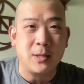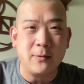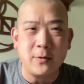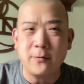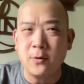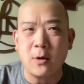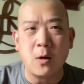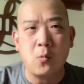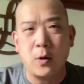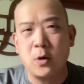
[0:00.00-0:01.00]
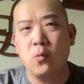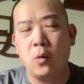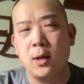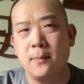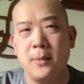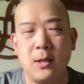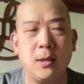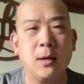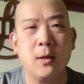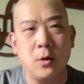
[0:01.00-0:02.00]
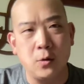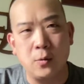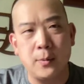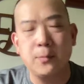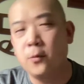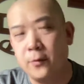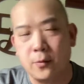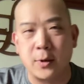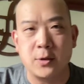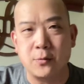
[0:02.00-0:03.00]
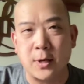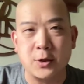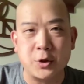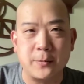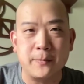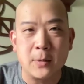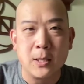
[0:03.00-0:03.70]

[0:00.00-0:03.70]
Even if you're not where you want to be, you will be moving the right direction.